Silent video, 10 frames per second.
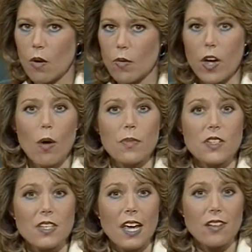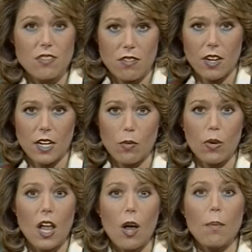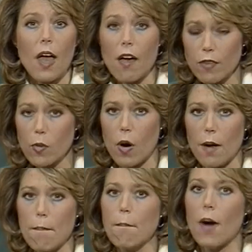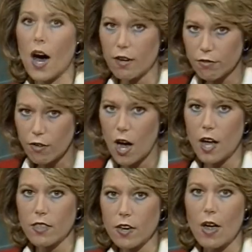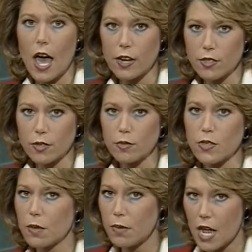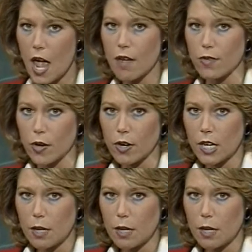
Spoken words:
We hope this case study will help everyone modify their attitudes and behavior